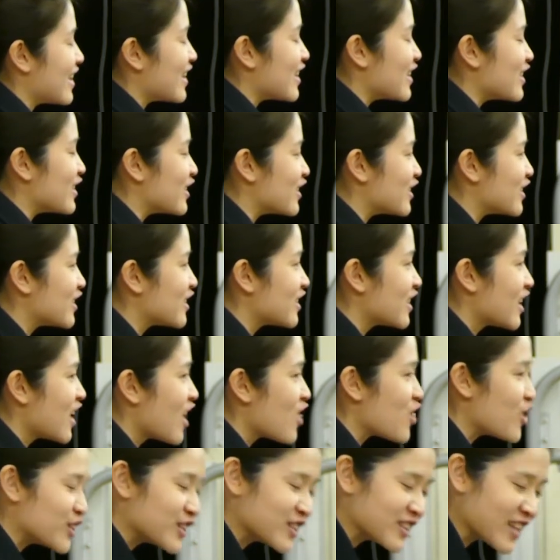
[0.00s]
is
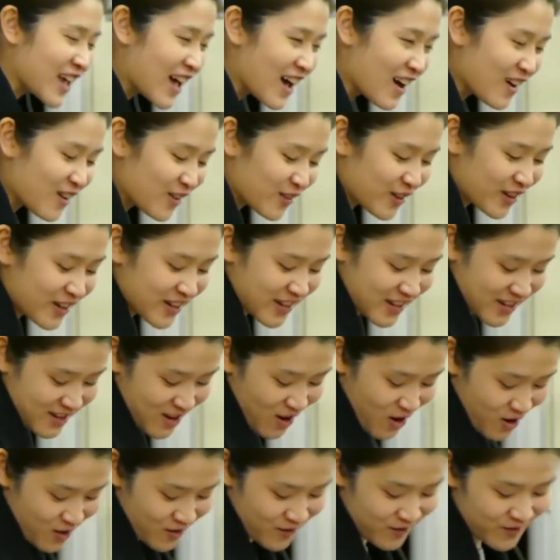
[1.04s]
the sound
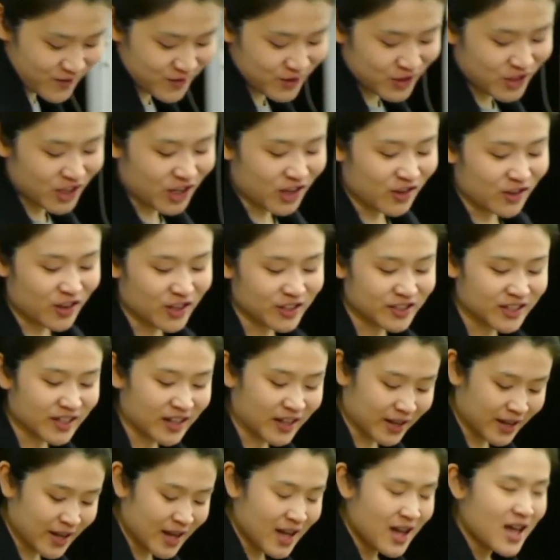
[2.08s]
of
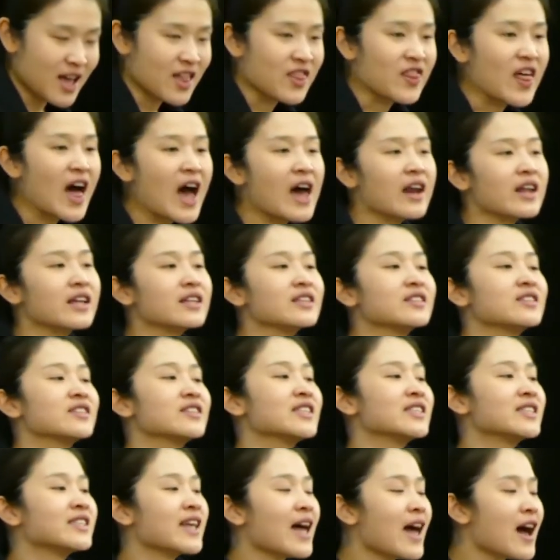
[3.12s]
generosity. That is the
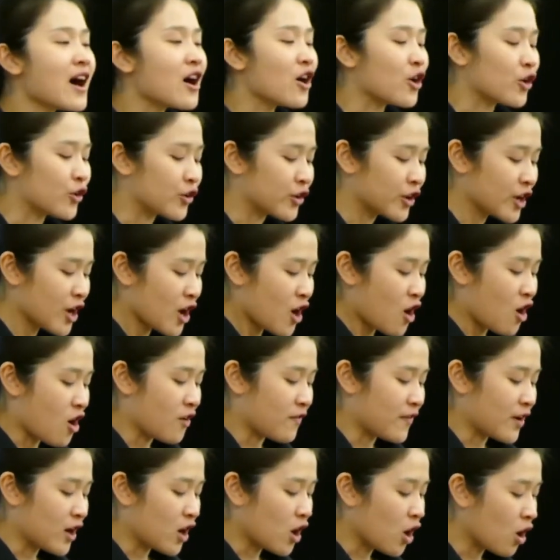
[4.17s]
sound
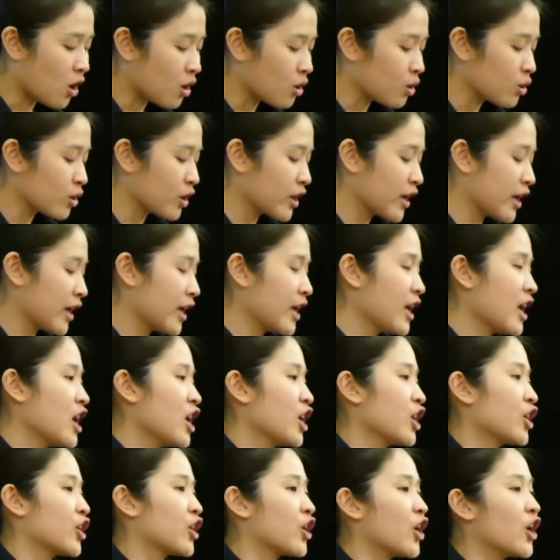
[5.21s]
of a holy,
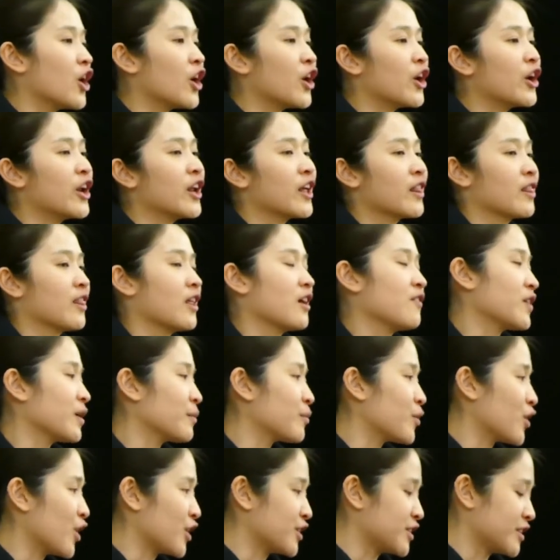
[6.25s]
God-loving
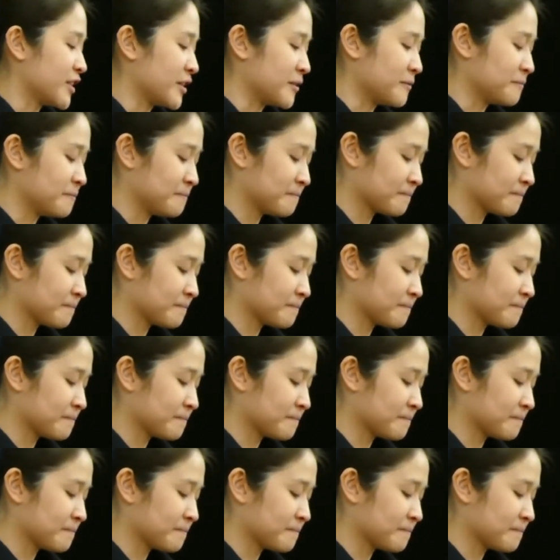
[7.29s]
person.